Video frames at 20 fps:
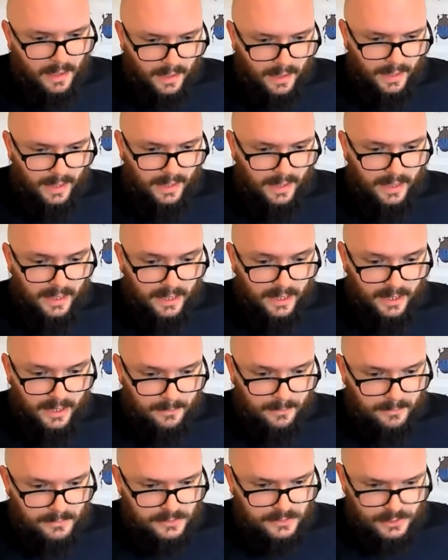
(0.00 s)

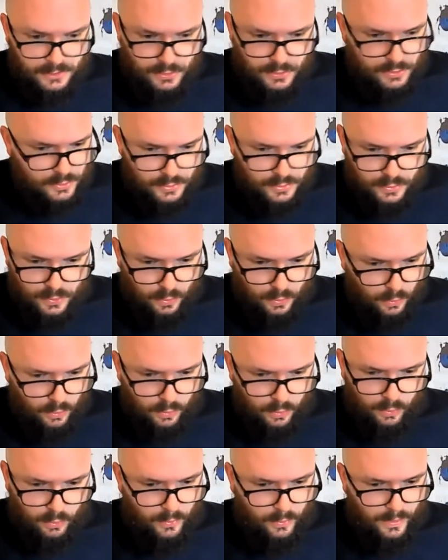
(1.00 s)
Um,
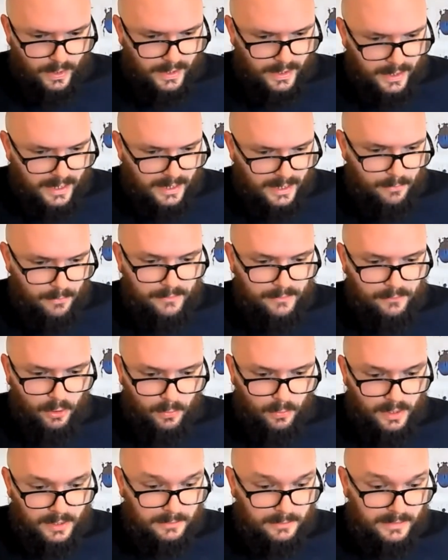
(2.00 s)
oh, um, we've got
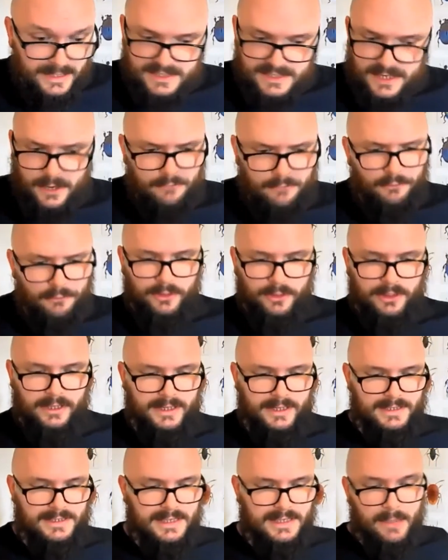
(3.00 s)
one. Let's go
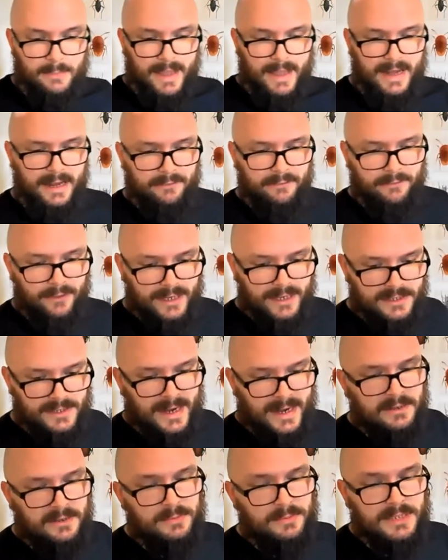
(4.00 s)
froglets. Um, any advice on
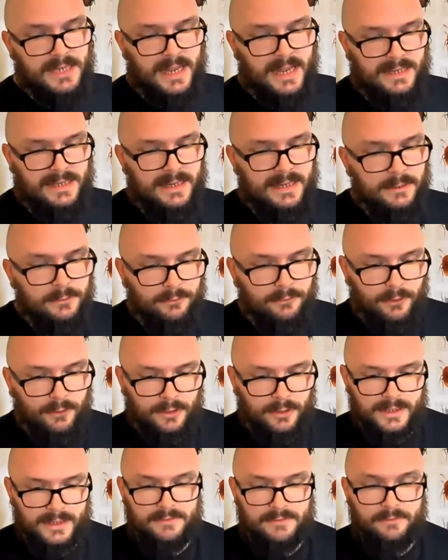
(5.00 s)
how to protect little
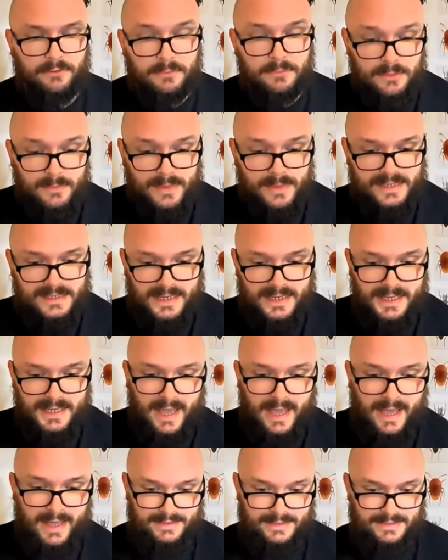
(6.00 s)
froglets from domestic
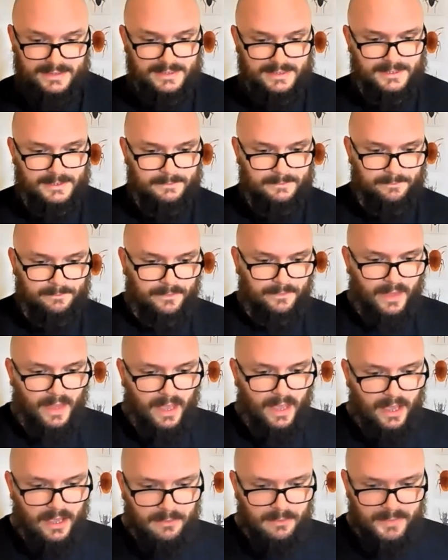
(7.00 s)
cats?
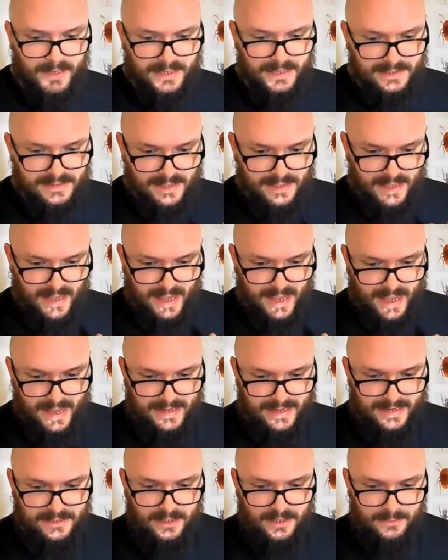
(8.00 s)
Um, is there
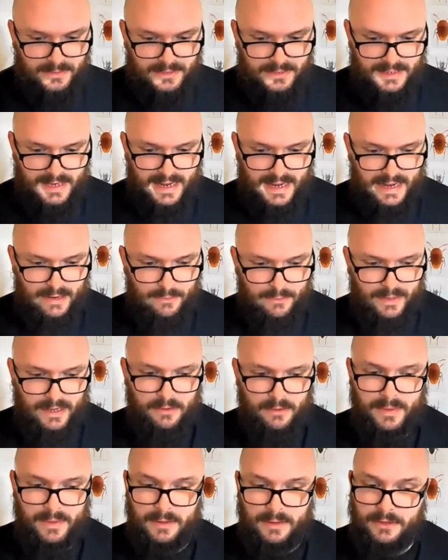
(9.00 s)
any time of the day when it
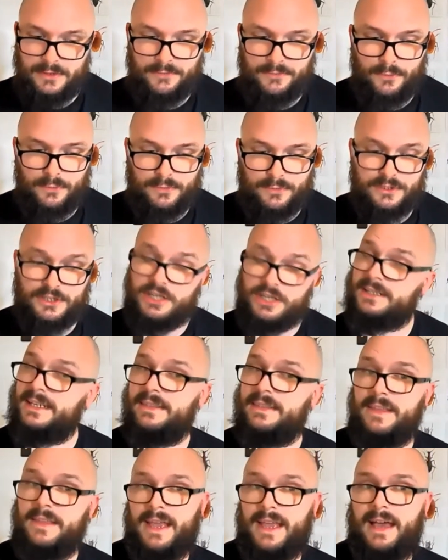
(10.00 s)
would be useful to shut
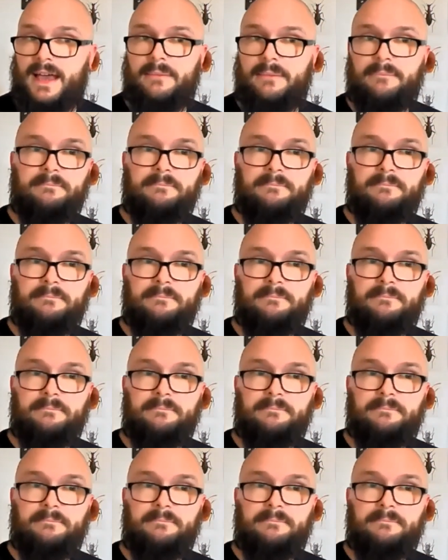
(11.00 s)
in the cat?